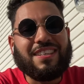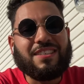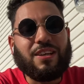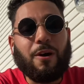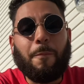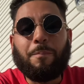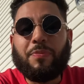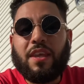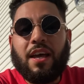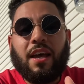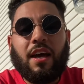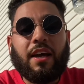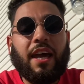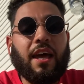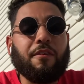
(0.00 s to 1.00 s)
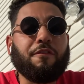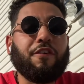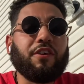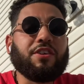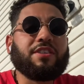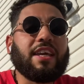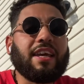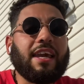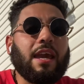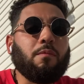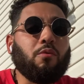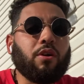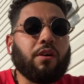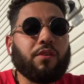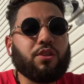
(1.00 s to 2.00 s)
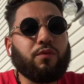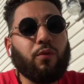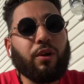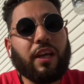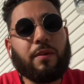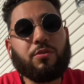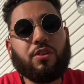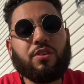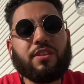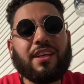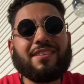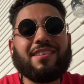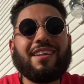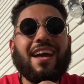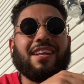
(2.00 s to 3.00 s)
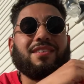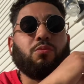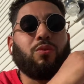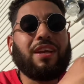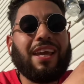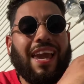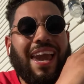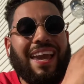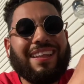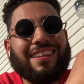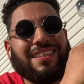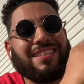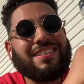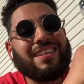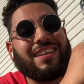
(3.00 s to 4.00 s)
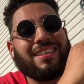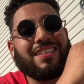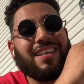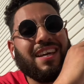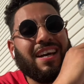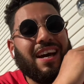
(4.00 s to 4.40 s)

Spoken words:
So, again, Phillies take game one of this four-game series against the Nats, winning 8-6.